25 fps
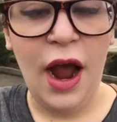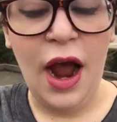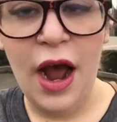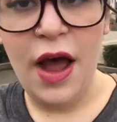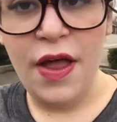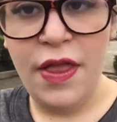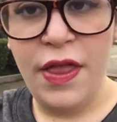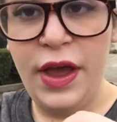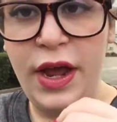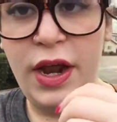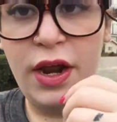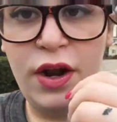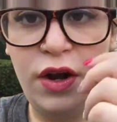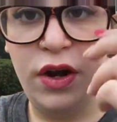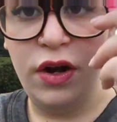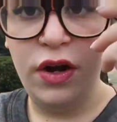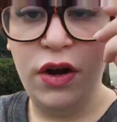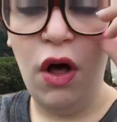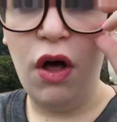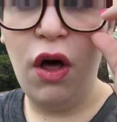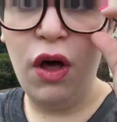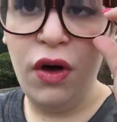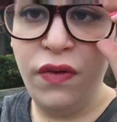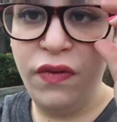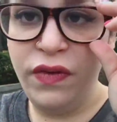And then
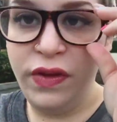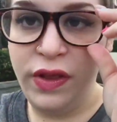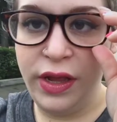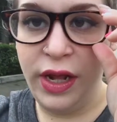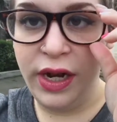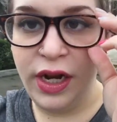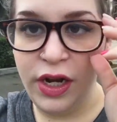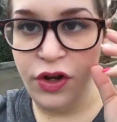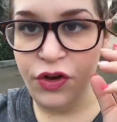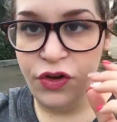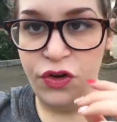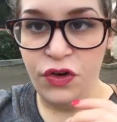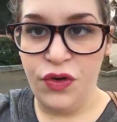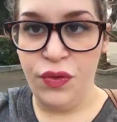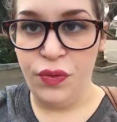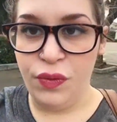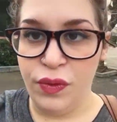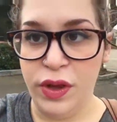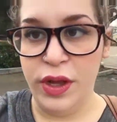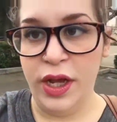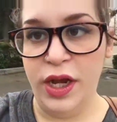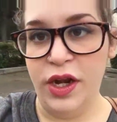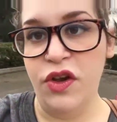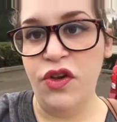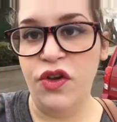all of a sudden she
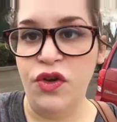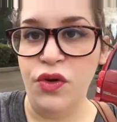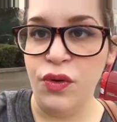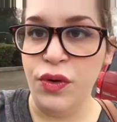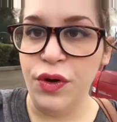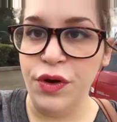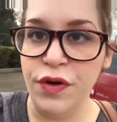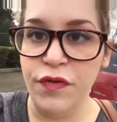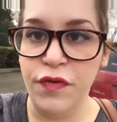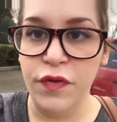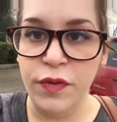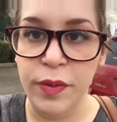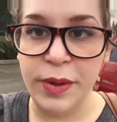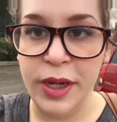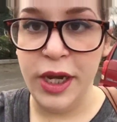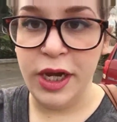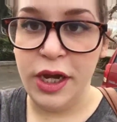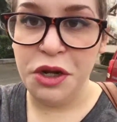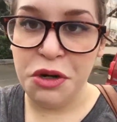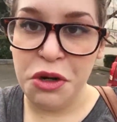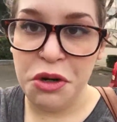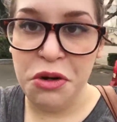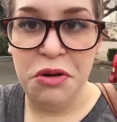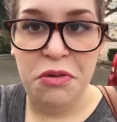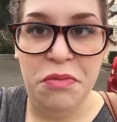was like too good for
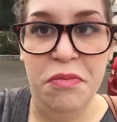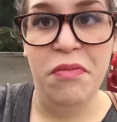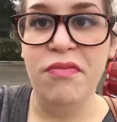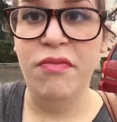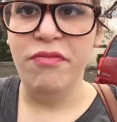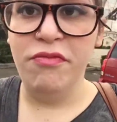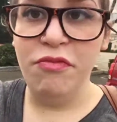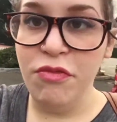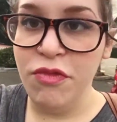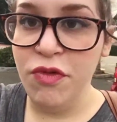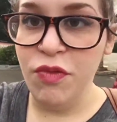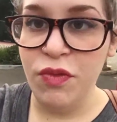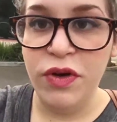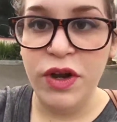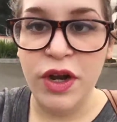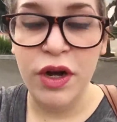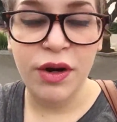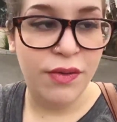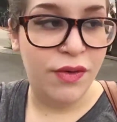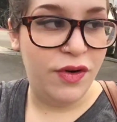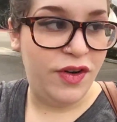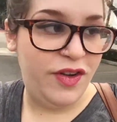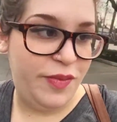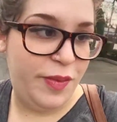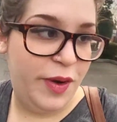me and
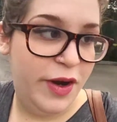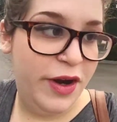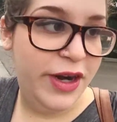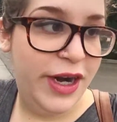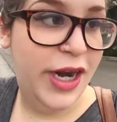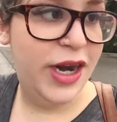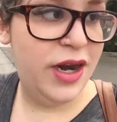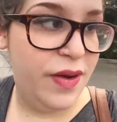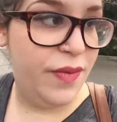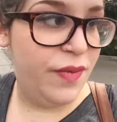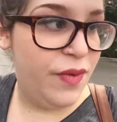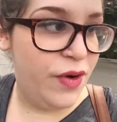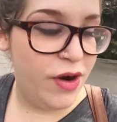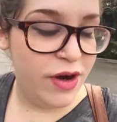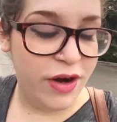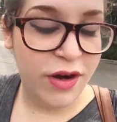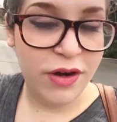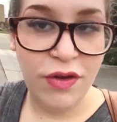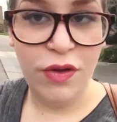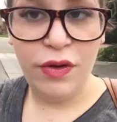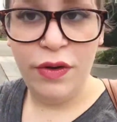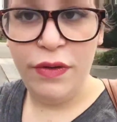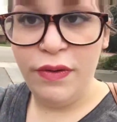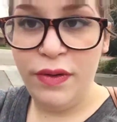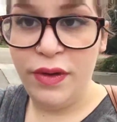didn't respond anymore.
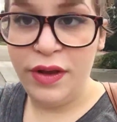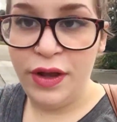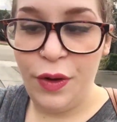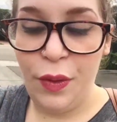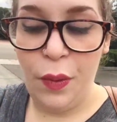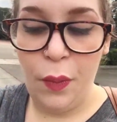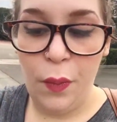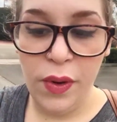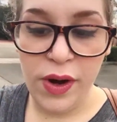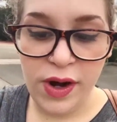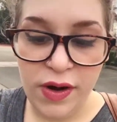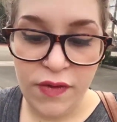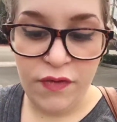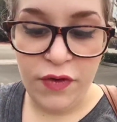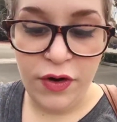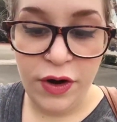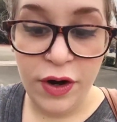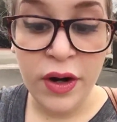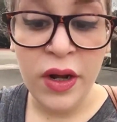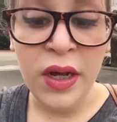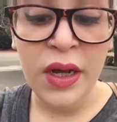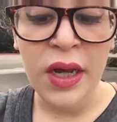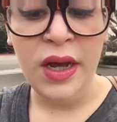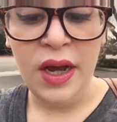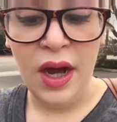So I was like, whatever.
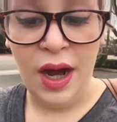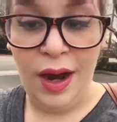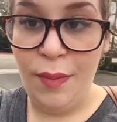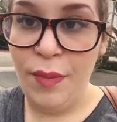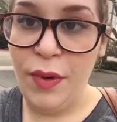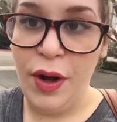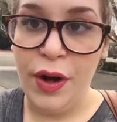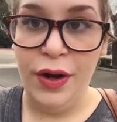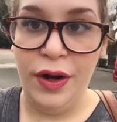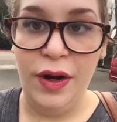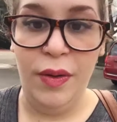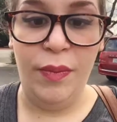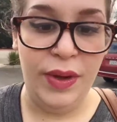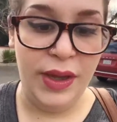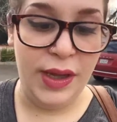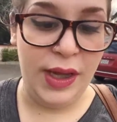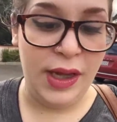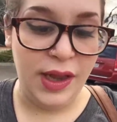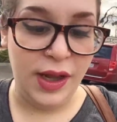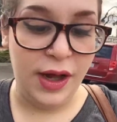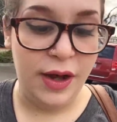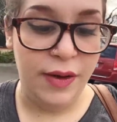I'm not gonna be like